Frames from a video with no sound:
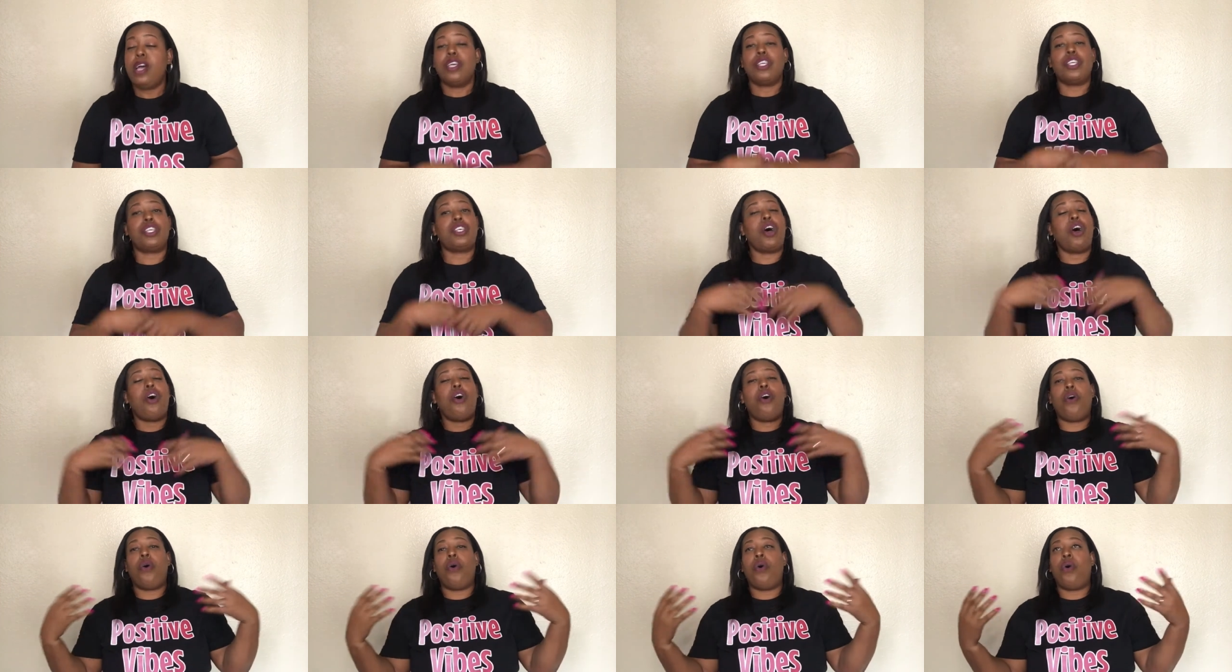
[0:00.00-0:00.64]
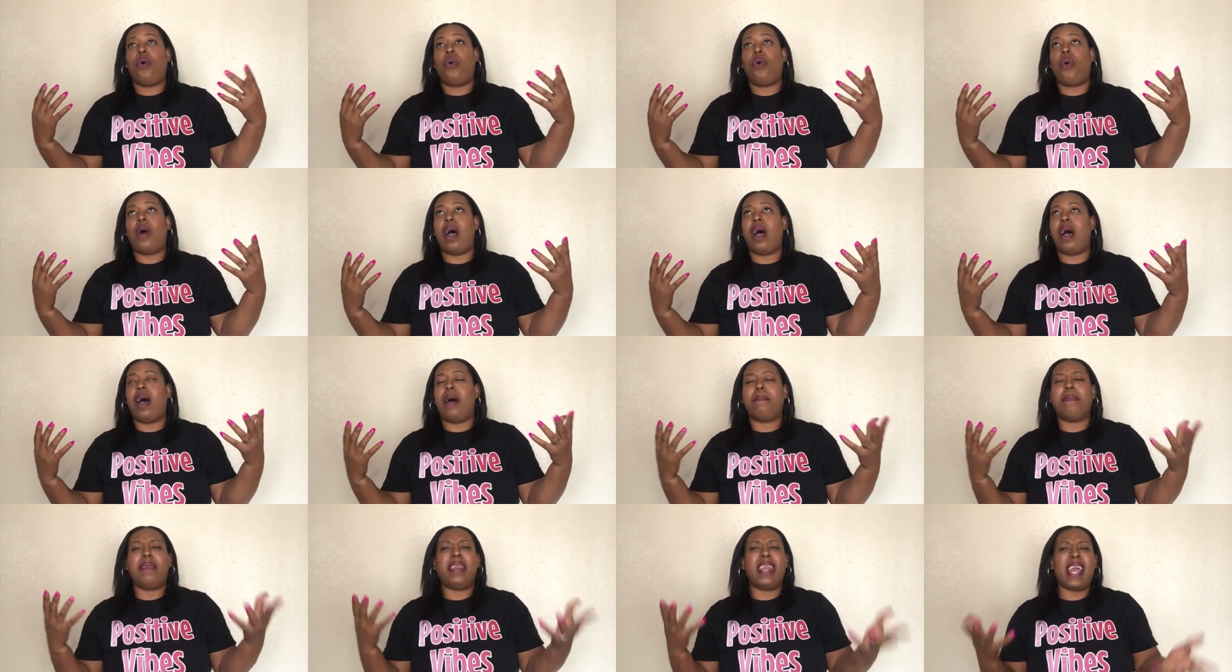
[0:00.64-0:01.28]
So
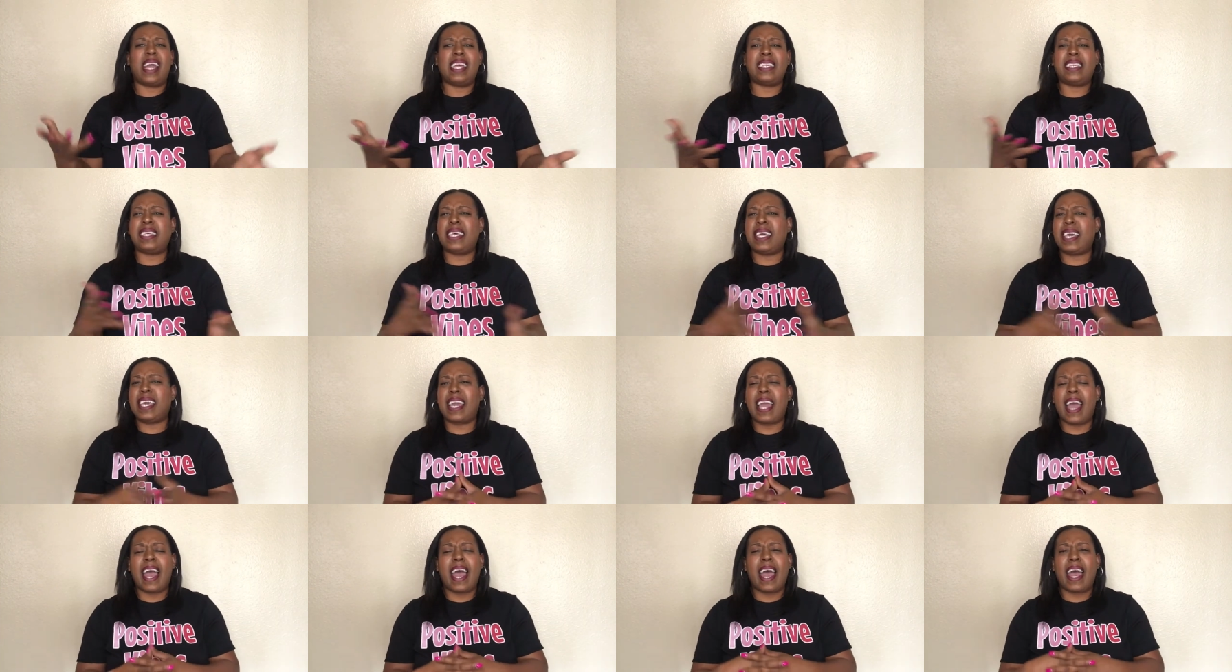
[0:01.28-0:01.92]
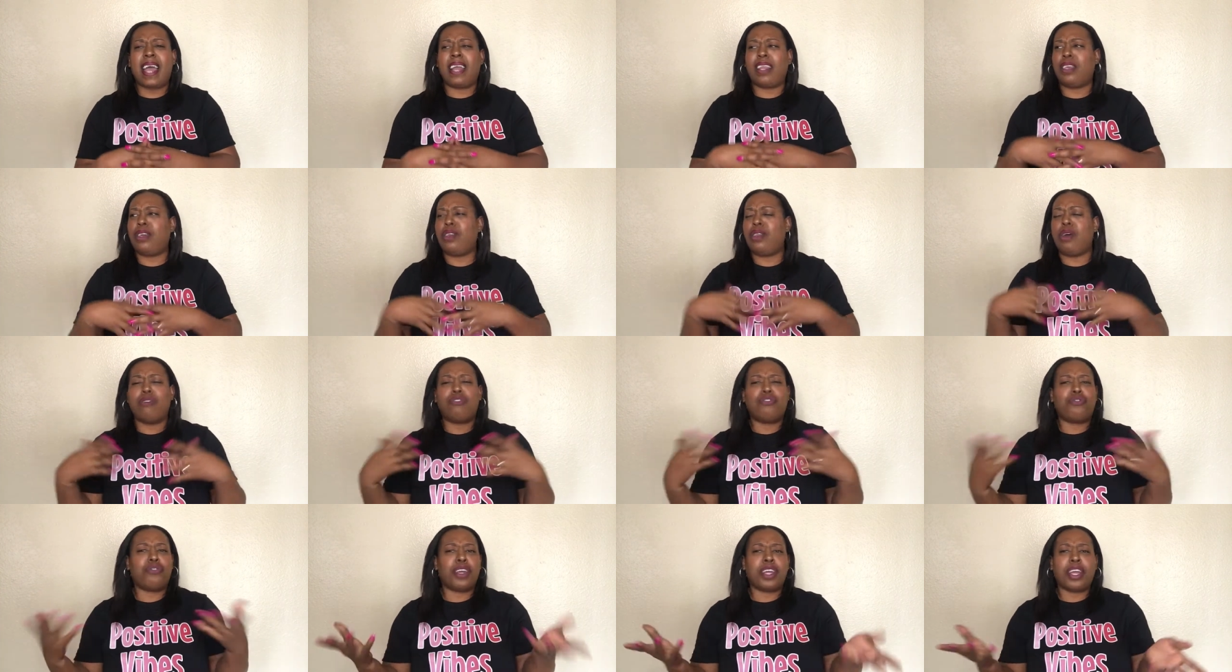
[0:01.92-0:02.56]
um, Nessie got, you
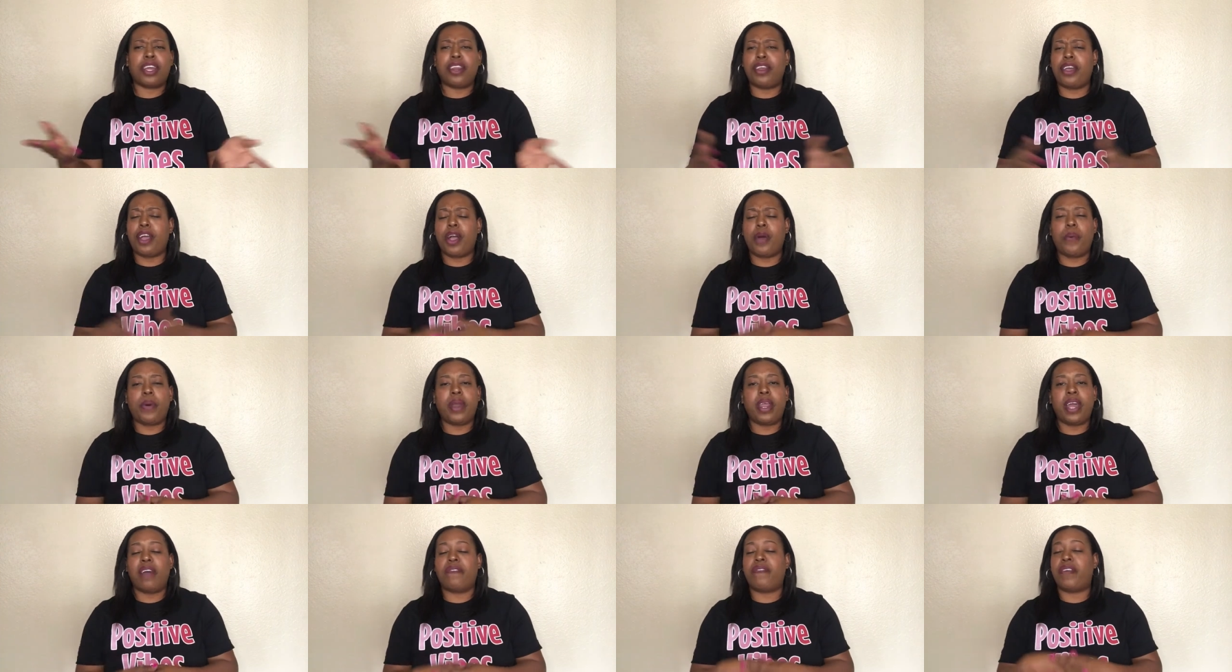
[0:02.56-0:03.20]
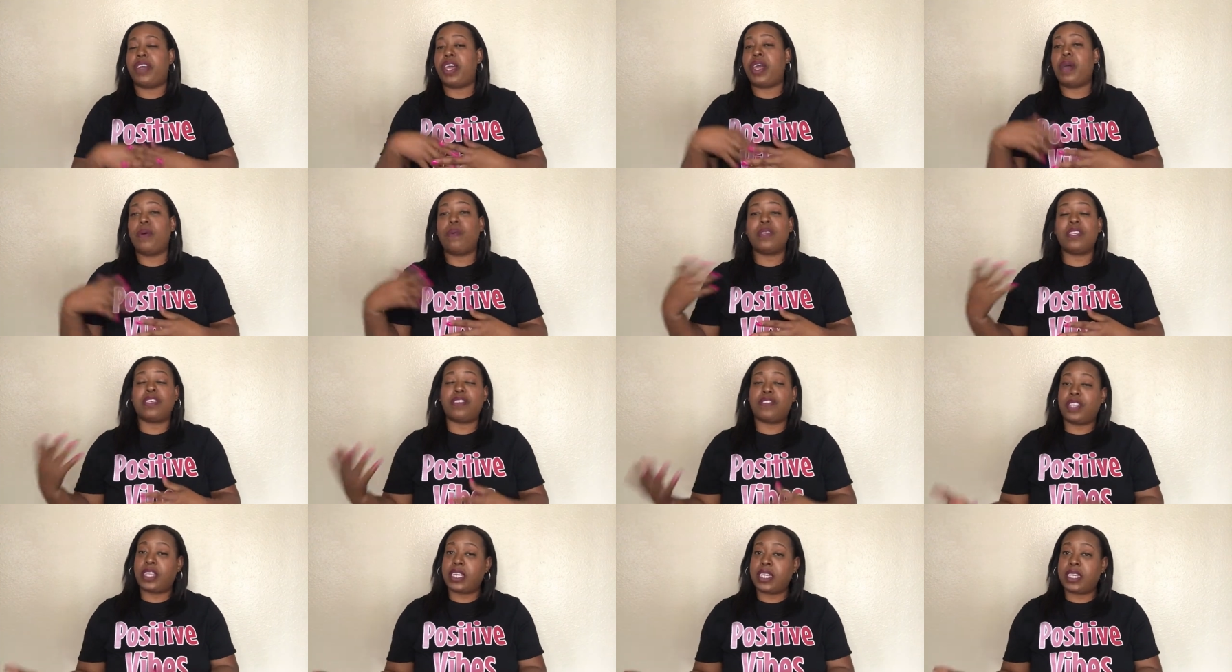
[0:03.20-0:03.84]
know, drink or dare, whatever. It
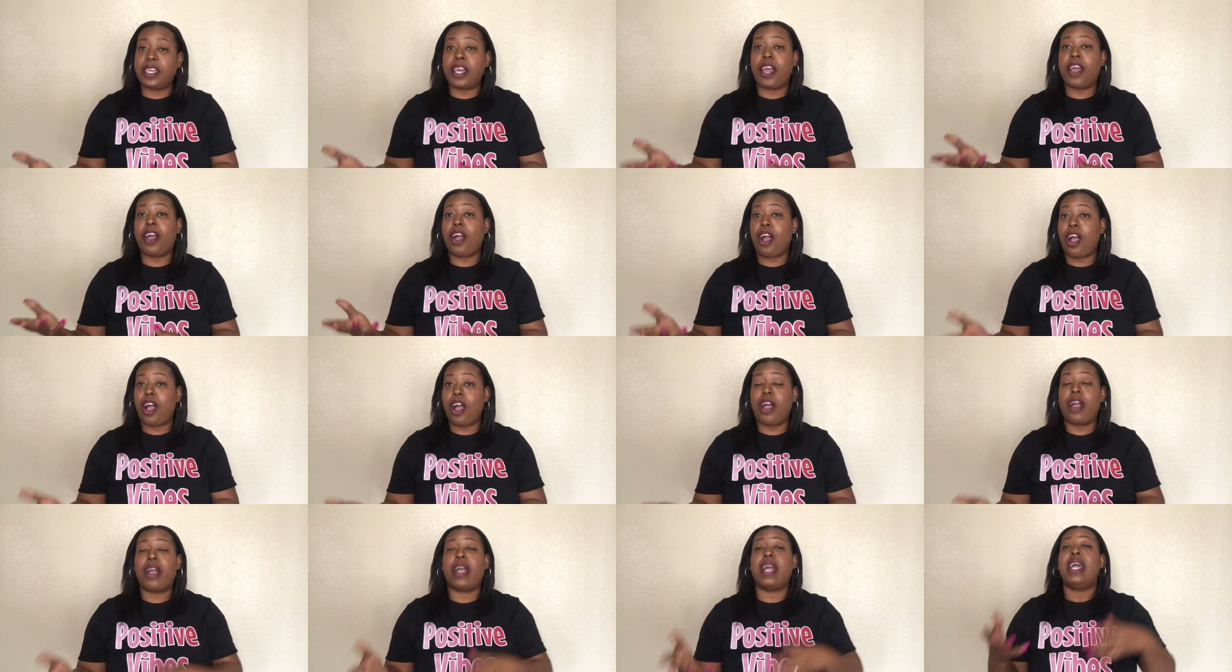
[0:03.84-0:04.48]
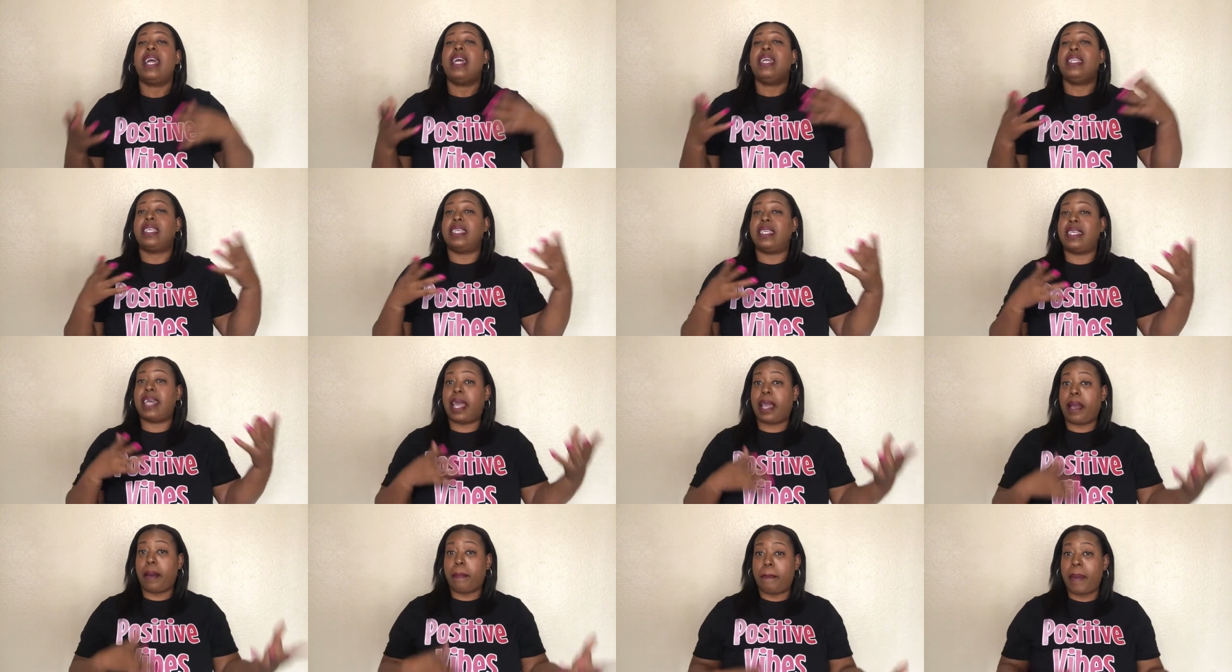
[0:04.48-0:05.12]
was to dare her to
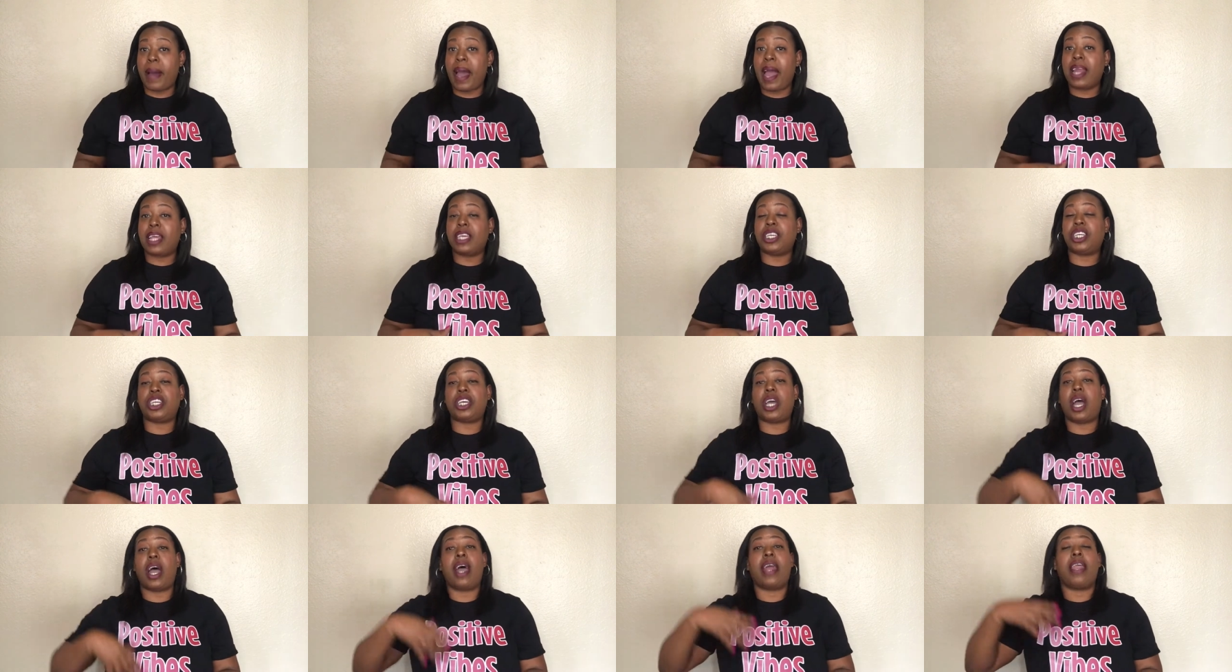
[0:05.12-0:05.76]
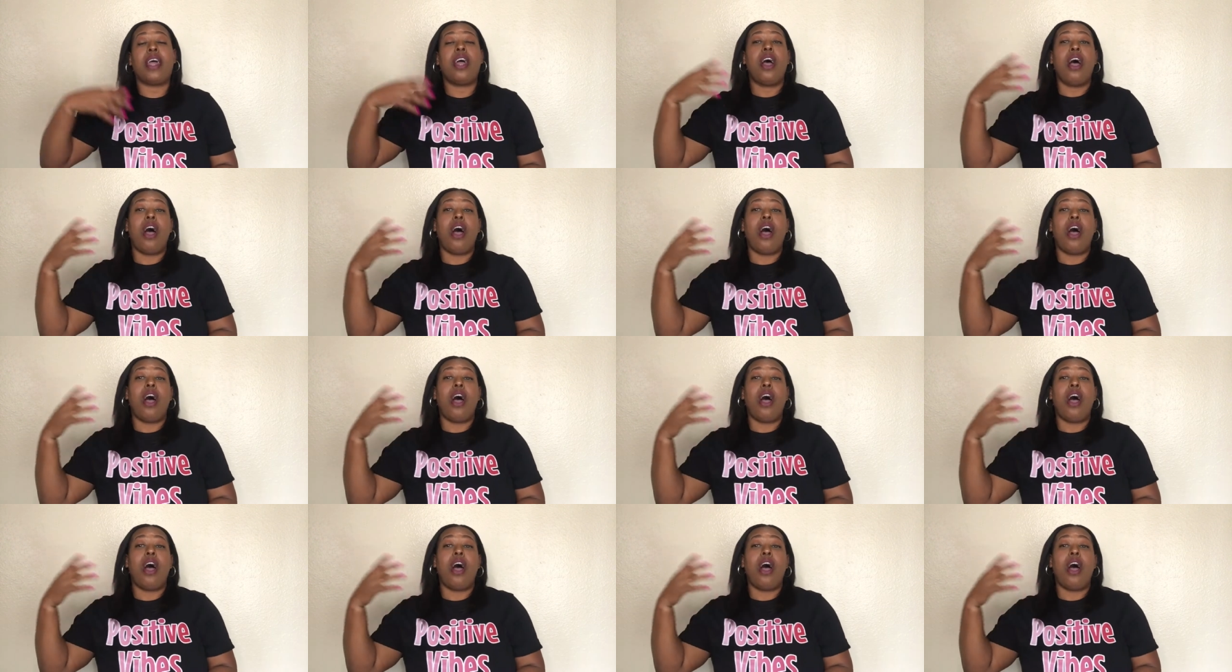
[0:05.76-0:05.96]
take a body shot